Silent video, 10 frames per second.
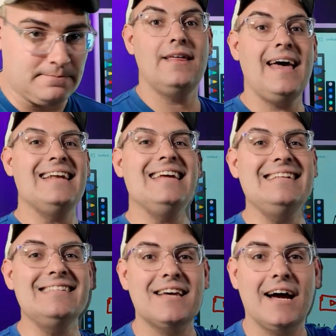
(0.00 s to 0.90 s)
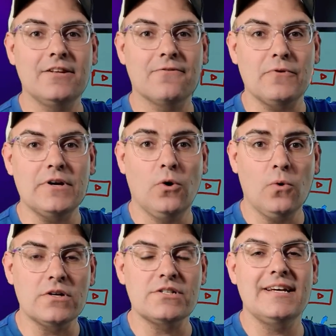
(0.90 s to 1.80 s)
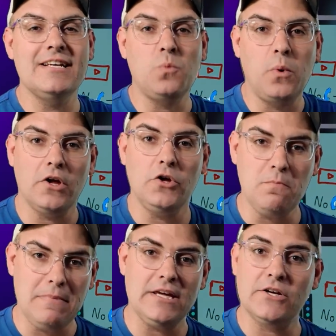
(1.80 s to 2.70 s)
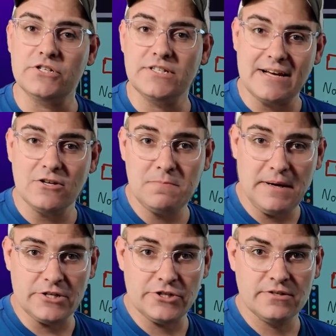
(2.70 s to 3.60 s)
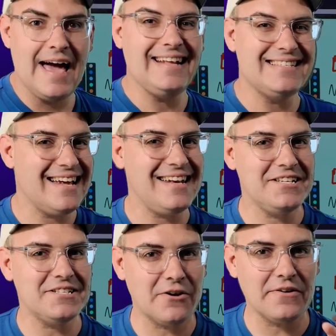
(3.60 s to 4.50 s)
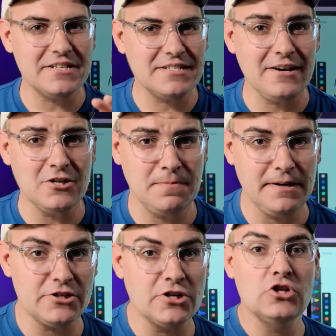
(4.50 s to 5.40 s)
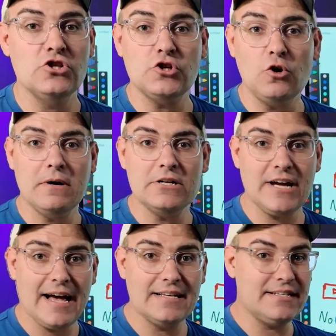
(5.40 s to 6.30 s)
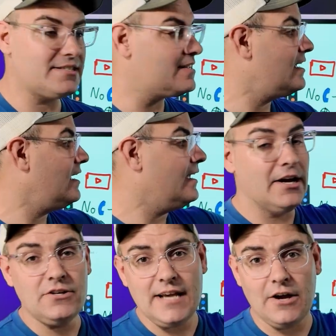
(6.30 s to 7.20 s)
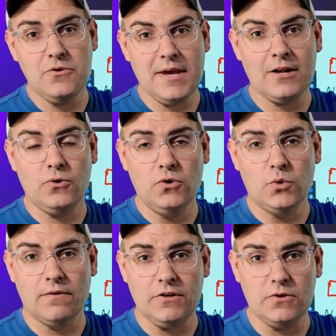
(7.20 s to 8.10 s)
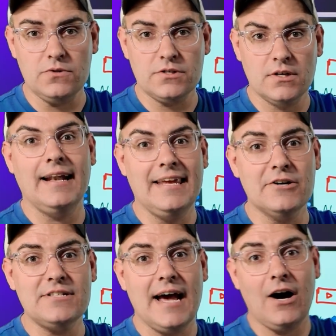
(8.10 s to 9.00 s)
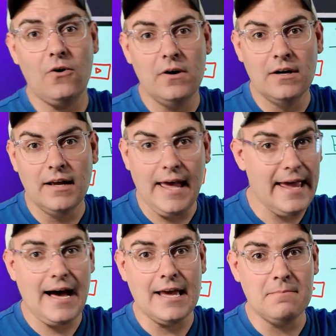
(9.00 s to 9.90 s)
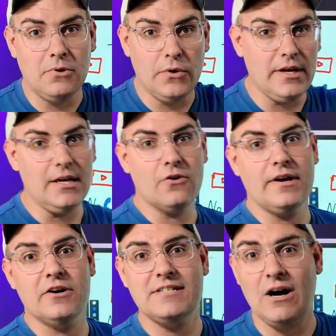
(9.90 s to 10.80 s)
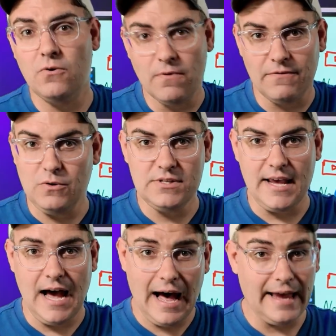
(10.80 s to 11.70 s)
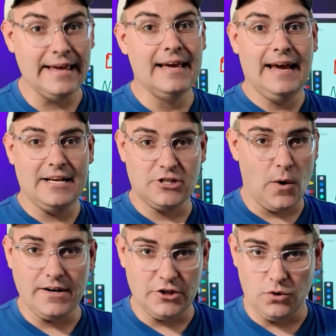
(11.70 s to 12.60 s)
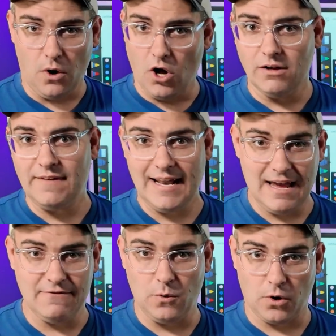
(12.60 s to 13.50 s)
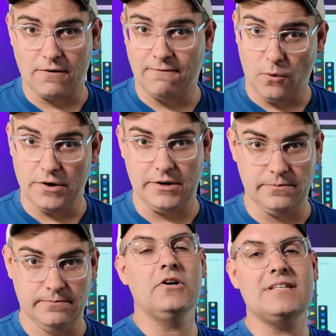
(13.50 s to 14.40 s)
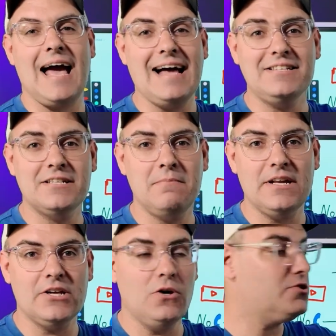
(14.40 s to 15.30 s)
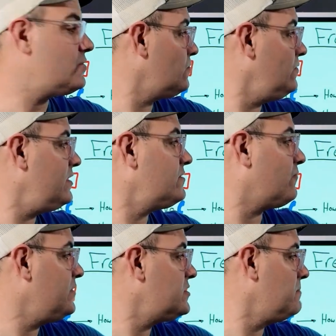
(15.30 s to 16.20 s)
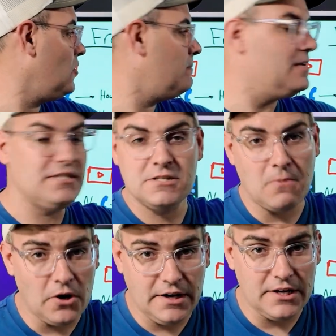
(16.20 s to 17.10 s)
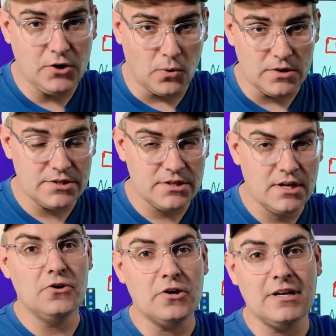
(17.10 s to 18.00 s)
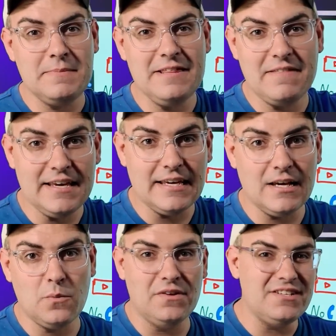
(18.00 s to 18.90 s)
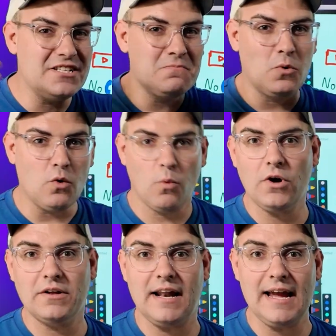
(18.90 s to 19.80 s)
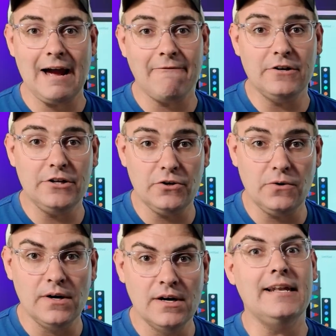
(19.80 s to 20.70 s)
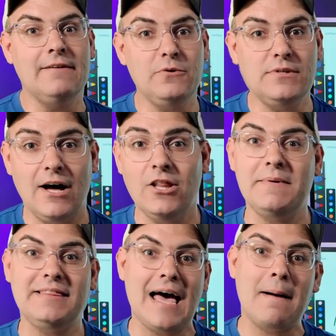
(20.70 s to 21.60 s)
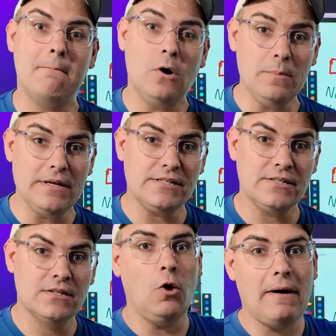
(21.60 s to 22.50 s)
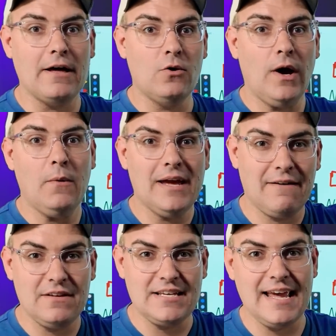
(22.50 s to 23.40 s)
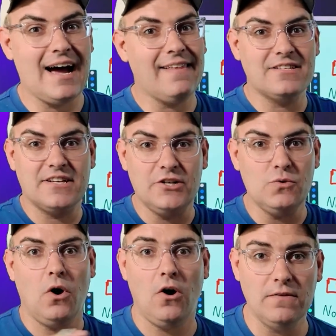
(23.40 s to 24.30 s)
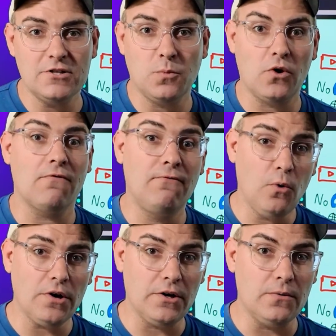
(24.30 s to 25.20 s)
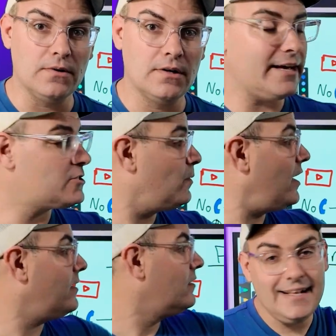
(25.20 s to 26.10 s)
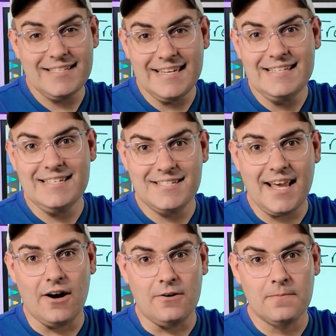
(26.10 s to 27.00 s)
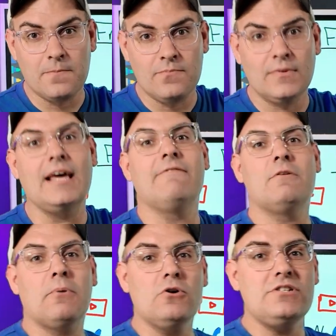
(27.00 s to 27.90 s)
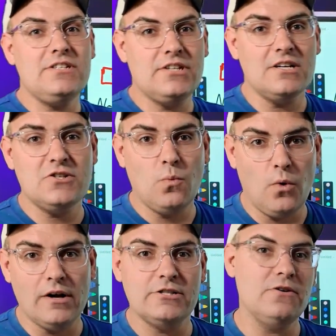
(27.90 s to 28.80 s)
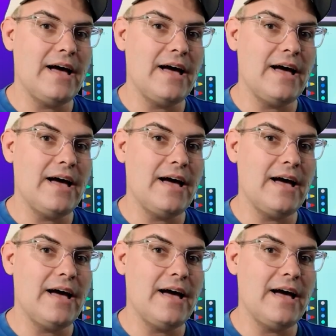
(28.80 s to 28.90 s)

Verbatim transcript: Then inside the free course is where you make your sales pitch. And it's not necessarily a sales pitch so much as it's here's how you get Google reviews and here's how AI employee or here's how Reviews AI is going to do all of that heavy work for you. Because as somebody goes through this free small business marketing course, they're gonna be thinking, well, this is more work that I have to do. Then if you tell them at that moment, oh, by the way, we have this AI that's gonna do all this work for you, guess what? It's an easy sale. And if the person doesn't want